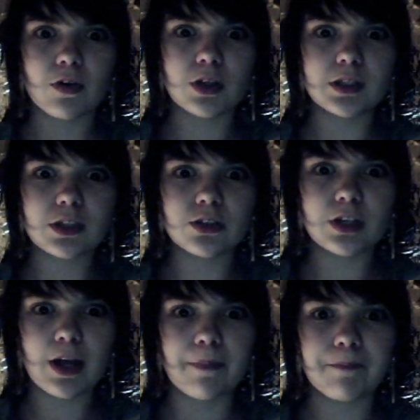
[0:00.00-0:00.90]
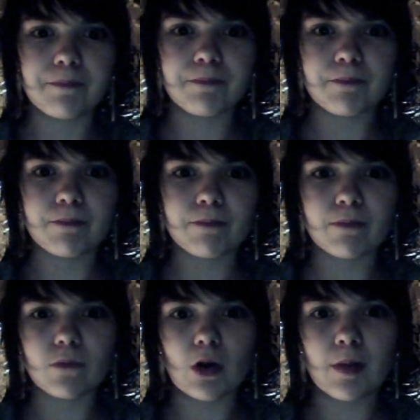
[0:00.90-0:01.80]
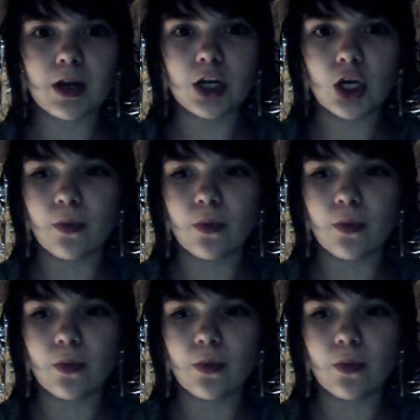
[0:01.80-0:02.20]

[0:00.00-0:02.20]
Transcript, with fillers: Well, it's extra time, what